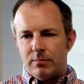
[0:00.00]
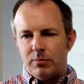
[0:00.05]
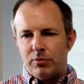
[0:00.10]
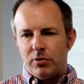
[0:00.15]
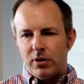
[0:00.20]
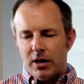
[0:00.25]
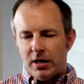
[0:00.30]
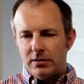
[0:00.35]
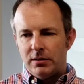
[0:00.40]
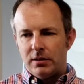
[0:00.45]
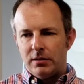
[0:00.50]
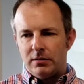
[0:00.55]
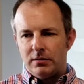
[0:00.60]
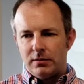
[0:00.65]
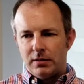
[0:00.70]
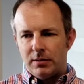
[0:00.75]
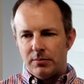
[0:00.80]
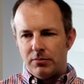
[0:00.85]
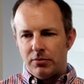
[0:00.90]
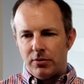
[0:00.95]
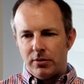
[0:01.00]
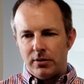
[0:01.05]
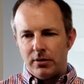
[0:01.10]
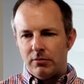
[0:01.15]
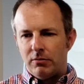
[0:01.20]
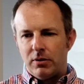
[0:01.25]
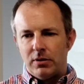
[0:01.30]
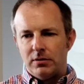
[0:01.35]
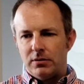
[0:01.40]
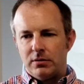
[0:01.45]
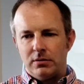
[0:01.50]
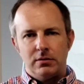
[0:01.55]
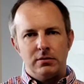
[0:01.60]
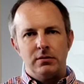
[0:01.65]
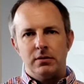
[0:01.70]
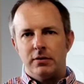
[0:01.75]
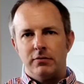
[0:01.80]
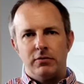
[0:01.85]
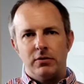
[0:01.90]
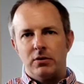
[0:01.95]
process standpoint, it
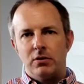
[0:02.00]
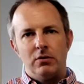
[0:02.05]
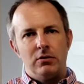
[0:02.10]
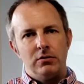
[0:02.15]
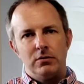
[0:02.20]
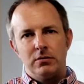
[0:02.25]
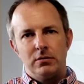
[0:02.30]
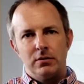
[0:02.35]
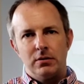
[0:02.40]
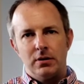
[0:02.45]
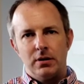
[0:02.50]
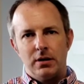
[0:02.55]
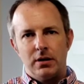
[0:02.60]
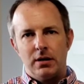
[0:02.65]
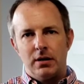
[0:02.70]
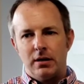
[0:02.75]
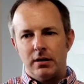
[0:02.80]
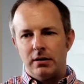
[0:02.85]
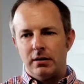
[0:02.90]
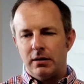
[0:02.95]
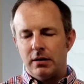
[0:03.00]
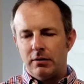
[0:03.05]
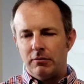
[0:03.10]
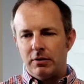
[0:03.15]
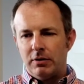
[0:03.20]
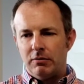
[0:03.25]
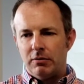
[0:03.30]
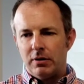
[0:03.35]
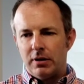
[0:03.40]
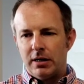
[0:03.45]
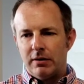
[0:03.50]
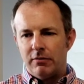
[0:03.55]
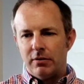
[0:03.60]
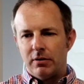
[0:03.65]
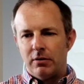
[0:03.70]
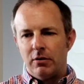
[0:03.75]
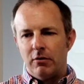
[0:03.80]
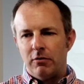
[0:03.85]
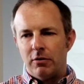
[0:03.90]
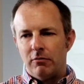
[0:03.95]
wasn't difficult. We were
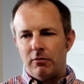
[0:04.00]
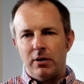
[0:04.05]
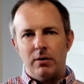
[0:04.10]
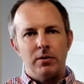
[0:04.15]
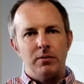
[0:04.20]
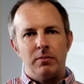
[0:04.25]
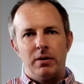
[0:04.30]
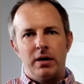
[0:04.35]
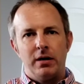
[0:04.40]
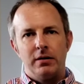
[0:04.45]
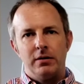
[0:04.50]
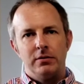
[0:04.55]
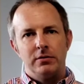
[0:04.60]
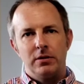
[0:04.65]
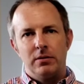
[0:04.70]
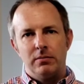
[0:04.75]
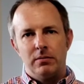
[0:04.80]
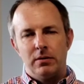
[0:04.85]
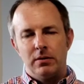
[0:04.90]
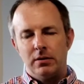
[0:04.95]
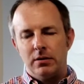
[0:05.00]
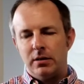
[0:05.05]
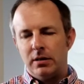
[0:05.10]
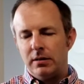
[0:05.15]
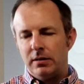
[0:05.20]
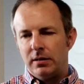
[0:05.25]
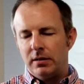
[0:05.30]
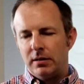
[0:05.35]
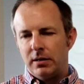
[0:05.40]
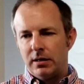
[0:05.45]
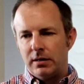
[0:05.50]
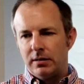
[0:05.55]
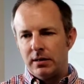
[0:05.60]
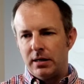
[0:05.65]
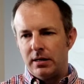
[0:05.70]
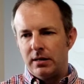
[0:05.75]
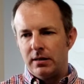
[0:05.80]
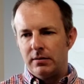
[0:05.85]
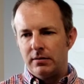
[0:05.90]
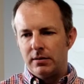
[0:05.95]
never overwhelmed by it or anything like
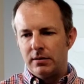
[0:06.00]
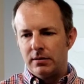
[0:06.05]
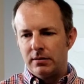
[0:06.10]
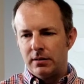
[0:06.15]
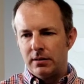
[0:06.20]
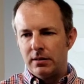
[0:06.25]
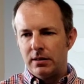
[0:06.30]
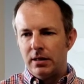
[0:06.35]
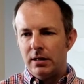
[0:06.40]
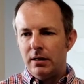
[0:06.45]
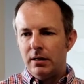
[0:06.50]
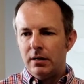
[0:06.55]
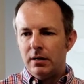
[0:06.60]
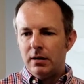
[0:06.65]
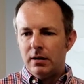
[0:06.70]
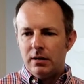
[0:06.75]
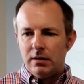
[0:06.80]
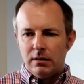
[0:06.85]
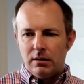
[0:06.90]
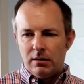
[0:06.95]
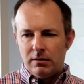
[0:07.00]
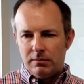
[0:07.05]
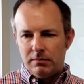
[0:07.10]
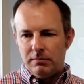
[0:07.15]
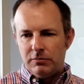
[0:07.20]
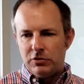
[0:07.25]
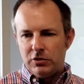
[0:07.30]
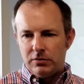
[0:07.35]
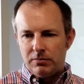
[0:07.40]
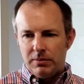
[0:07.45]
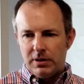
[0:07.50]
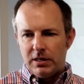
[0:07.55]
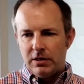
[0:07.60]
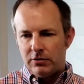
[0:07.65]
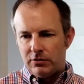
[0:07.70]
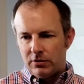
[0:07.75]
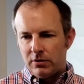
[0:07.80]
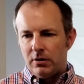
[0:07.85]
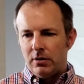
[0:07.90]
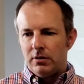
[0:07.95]
that. I think that just making
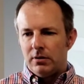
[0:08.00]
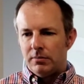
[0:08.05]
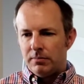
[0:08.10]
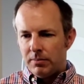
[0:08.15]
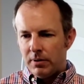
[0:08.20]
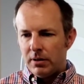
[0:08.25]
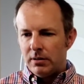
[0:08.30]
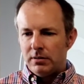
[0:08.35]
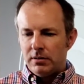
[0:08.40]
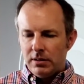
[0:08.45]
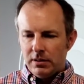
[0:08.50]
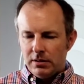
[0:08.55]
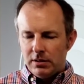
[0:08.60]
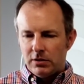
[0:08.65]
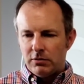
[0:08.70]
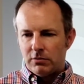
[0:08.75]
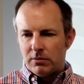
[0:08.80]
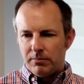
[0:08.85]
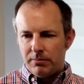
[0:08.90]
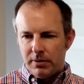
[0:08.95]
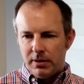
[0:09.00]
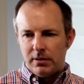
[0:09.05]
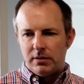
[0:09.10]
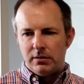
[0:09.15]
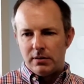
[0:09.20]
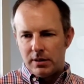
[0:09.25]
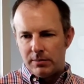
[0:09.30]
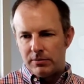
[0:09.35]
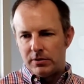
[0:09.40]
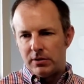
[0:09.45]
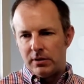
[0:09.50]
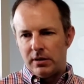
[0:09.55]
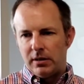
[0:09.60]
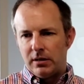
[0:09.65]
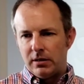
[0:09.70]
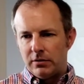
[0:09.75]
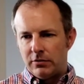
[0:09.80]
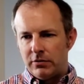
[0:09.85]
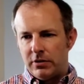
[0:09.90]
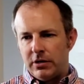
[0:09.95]
sure all the details were buttoned up during
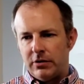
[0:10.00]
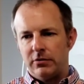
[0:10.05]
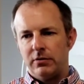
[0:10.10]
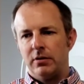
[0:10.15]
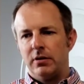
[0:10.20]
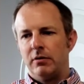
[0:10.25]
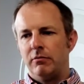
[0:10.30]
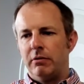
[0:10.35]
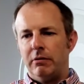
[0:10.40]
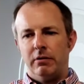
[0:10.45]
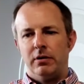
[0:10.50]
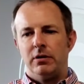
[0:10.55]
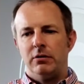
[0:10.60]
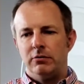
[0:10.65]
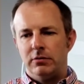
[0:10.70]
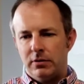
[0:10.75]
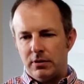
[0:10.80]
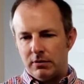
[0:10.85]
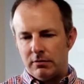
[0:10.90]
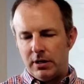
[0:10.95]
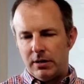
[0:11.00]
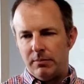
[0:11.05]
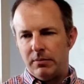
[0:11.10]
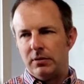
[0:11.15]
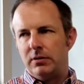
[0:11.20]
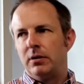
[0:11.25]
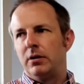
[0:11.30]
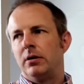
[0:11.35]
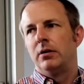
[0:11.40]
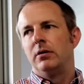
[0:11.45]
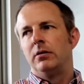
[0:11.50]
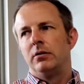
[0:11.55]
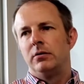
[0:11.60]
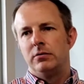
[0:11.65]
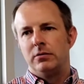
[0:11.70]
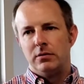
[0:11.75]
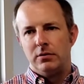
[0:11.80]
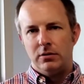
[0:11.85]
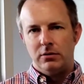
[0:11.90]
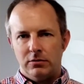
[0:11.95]
construction, that we were using the right
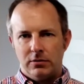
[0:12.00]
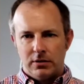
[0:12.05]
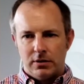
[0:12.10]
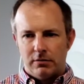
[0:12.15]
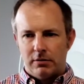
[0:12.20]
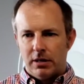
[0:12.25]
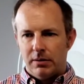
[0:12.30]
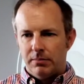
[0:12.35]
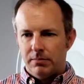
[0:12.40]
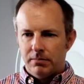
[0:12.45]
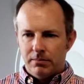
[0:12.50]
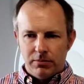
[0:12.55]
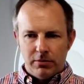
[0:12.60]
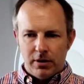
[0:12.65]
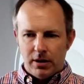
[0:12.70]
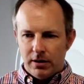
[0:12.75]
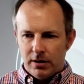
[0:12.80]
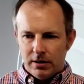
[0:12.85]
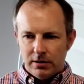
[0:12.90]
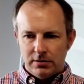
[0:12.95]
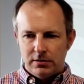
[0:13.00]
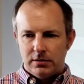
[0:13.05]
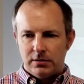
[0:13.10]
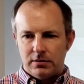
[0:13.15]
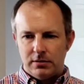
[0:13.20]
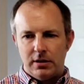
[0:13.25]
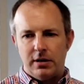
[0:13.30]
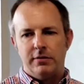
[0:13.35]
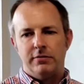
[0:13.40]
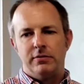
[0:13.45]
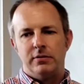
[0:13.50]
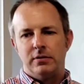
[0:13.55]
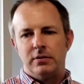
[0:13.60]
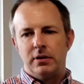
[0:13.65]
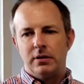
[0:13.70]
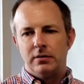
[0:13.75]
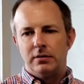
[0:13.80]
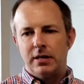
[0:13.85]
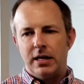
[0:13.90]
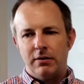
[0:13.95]
materials and using the right products and stuff,
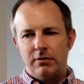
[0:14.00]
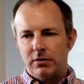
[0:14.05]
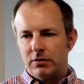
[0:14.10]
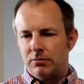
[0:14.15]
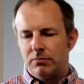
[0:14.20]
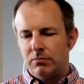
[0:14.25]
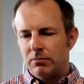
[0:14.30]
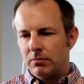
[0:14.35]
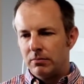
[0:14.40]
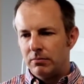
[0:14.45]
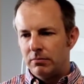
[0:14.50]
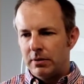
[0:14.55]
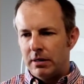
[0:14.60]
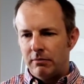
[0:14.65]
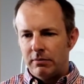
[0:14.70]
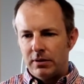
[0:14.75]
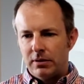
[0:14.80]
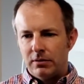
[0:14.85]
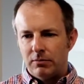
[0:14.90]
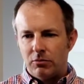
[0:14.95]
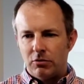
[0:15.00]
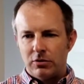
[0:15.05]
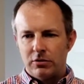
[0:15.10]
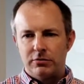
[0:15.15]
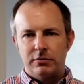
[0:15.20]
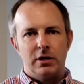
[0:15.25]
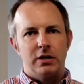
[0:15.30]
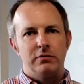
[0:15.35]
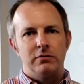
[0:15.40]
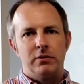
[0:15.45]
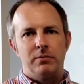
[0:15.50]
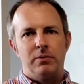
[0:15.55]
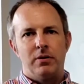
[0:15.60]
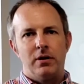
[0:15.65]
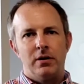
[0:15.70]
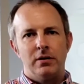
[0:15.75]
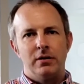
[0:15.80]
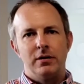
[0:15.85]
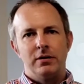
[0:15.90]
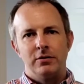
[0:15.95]
that was probably the more stressful
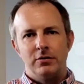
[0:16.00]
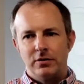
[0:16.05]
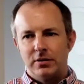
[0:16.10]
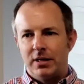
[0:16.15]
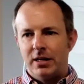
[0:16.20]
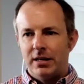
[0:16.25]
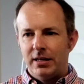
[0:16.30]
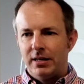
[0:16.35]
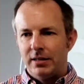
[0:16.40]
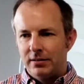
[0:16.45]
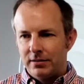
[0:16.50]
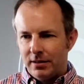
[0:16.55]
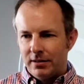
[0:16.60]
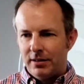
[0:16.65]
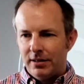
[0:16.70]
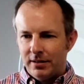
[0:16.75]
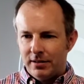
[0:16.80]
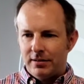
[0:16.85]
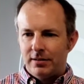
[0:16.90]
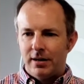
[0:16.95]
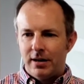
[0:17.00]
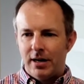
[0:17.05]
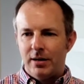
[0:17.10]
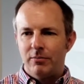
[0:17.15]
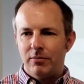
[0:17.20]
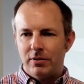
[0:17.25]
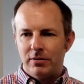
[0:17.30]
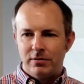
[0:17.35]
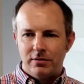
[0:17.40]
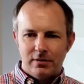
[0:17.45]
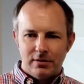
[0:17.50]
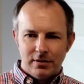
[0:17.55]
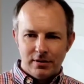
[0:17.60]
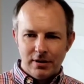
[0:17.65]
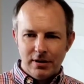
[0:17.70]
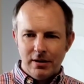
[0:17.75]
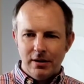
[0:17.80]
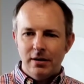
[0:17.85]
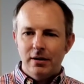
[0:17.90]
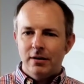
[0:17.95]
part, and just getting it done in time
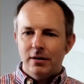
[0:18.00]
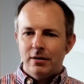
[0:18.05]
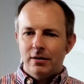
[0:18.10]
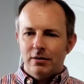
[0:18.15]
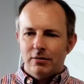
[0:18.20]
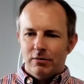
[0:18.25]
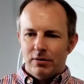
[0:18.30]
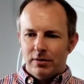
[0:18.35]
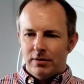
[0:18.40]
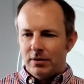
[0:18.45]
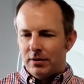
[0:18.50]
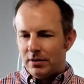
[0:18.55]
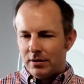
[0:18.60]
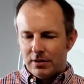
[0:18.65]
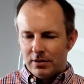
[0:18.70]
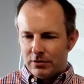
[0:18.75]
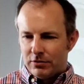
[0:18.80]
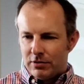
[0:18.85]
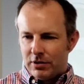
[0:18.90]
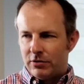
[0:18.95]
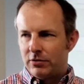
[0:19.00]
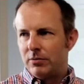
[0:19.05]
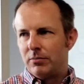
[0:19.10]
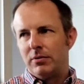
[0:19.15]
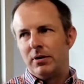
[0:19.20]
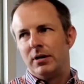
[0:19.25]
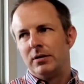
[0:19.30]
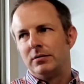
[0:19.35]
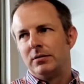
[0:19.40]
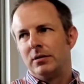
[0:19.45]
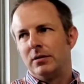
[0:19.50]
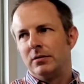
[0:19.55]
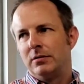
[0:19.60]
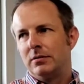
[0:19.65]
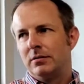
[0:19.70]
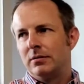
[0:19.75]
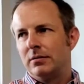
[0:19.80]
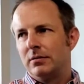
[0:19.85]
within the construction process.